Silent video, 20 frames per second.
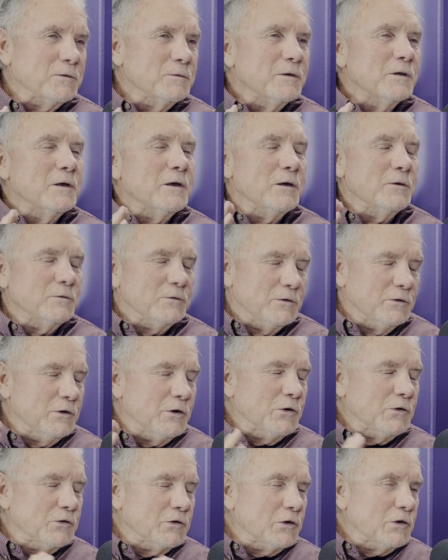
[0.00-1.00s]

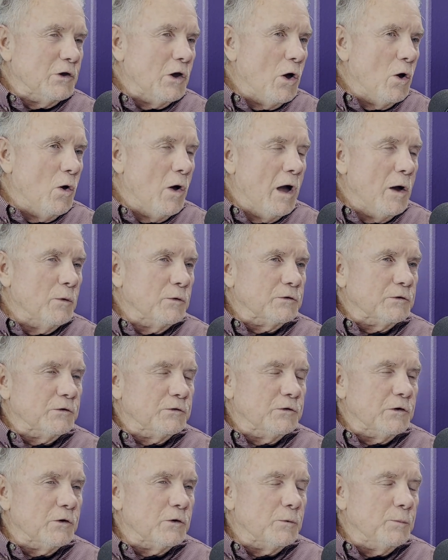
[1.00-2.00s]
years ago I was a
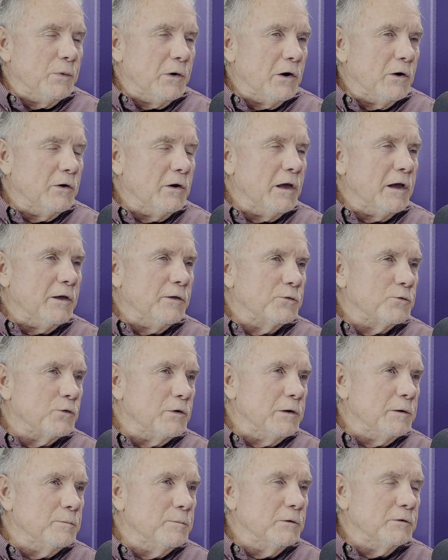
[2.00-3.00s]
single parent. I had
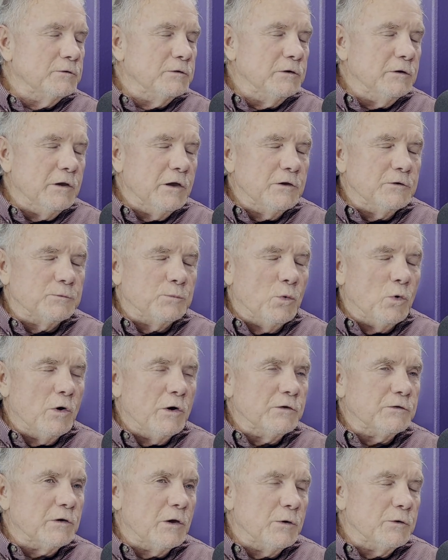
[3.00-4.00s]
3 teenage
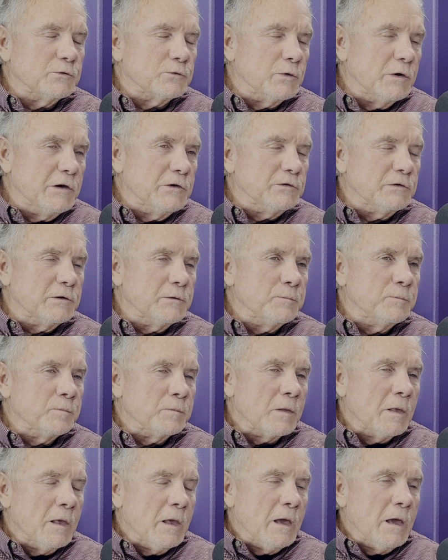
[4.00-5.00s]
boys I was raising,
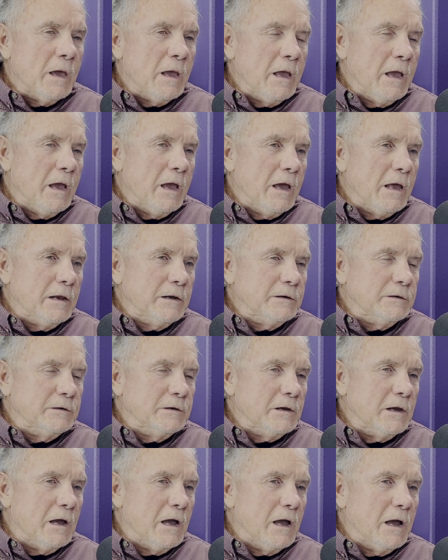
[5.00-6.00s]
and
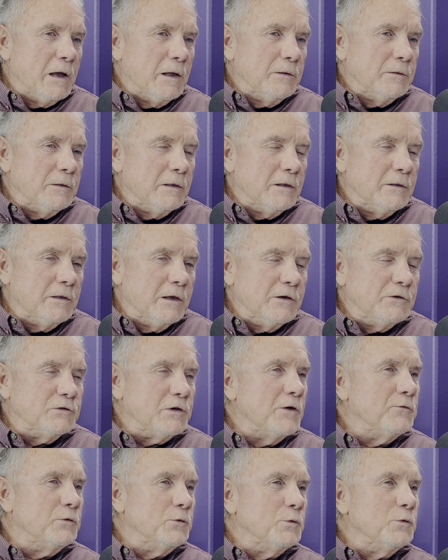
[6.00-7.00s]
they
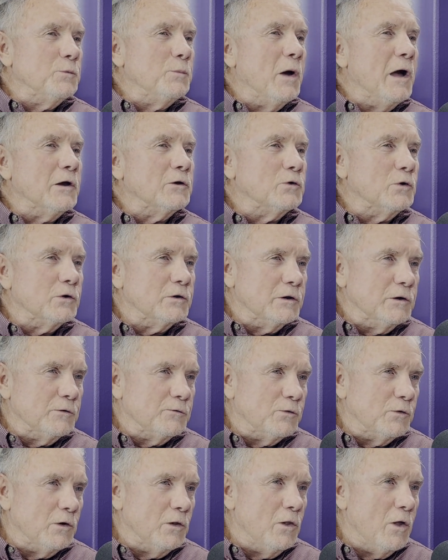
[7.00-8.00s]
suffered with my cooking
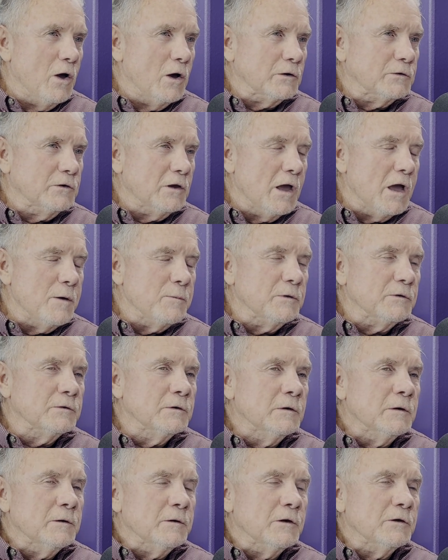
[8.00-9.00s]
for a long time.
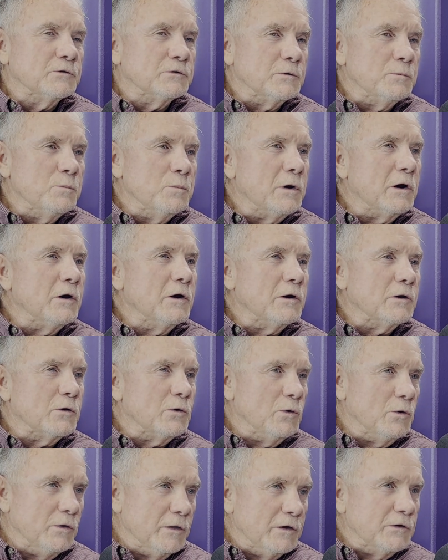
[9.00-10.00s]
It's a
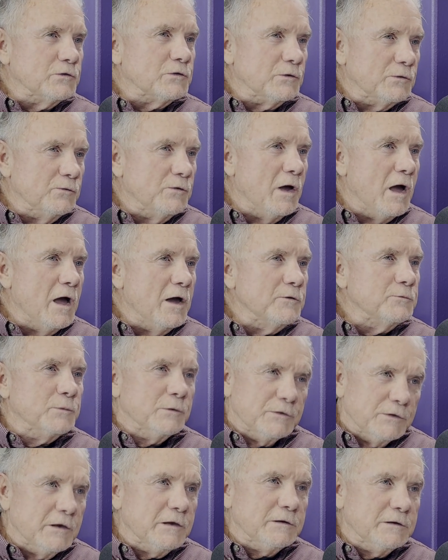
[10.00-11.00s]
miracle they survived,
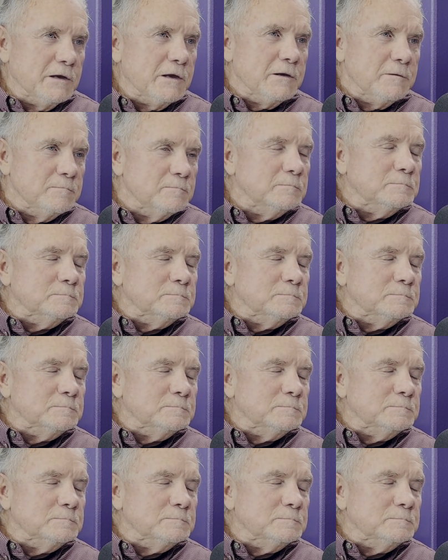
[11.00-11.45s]
but they did,